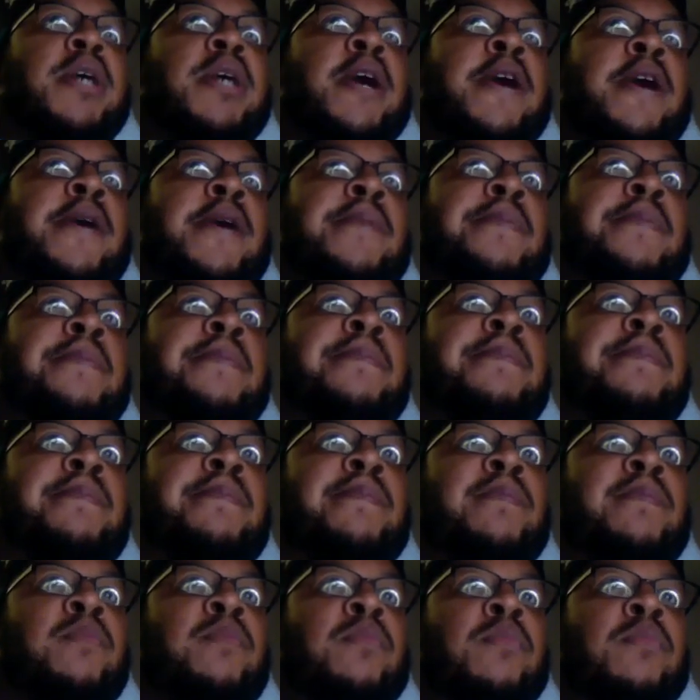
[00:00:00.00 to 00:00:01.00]

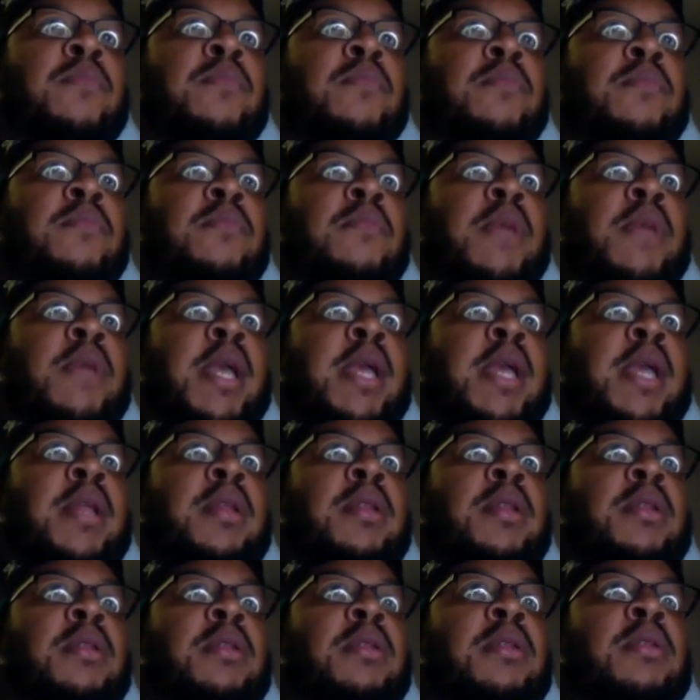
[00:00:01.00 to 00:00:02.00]

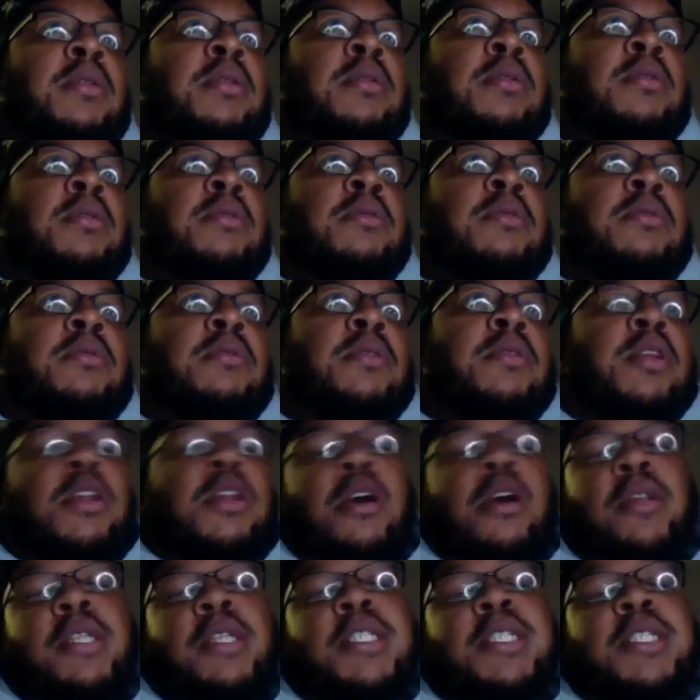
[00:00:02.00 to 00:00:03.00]
And
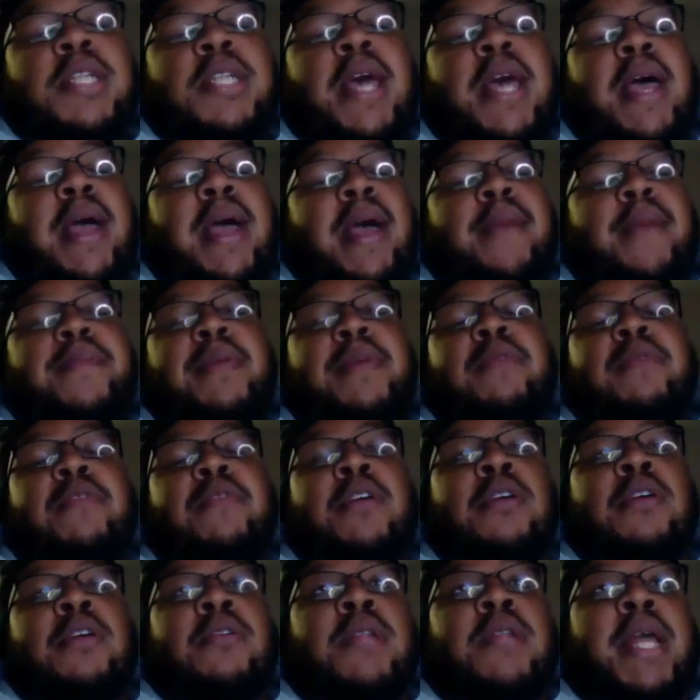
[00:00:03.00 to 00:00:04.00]
listen, I'll be
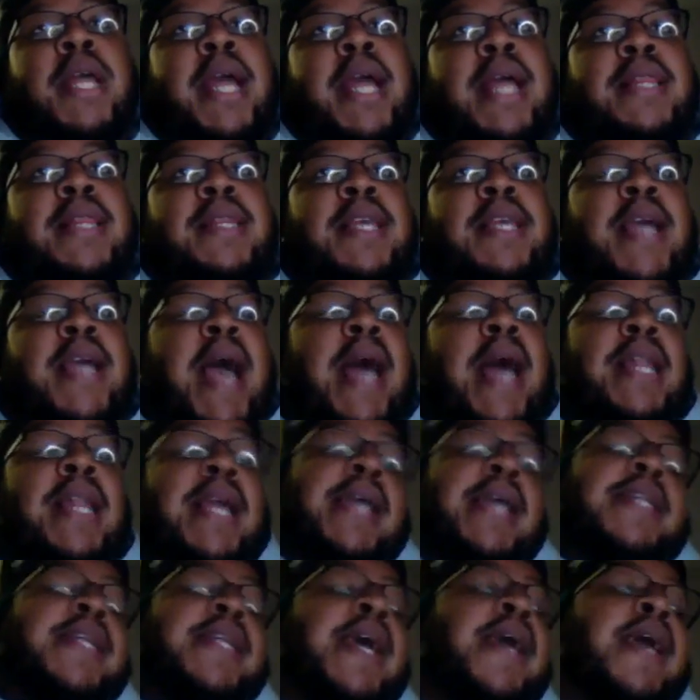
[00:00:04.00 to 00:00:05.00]
real. Like I think I
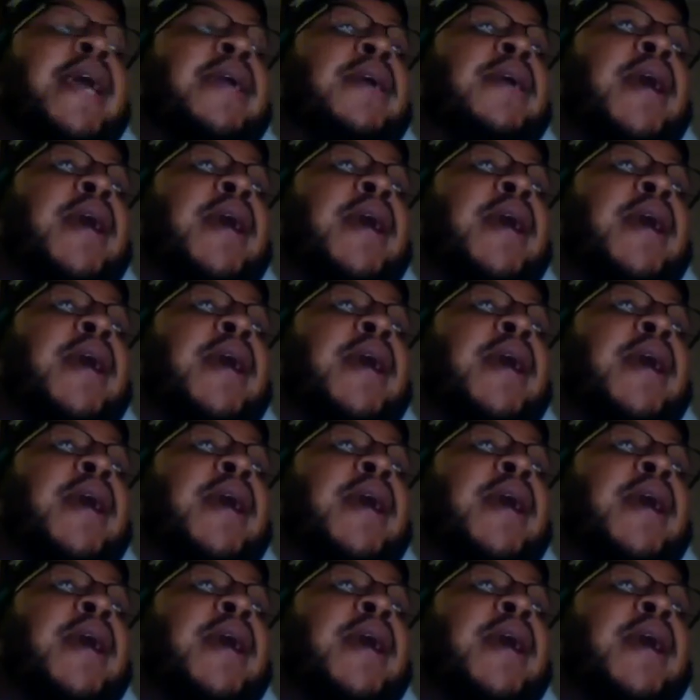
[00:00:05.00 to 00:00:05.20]
like Dak.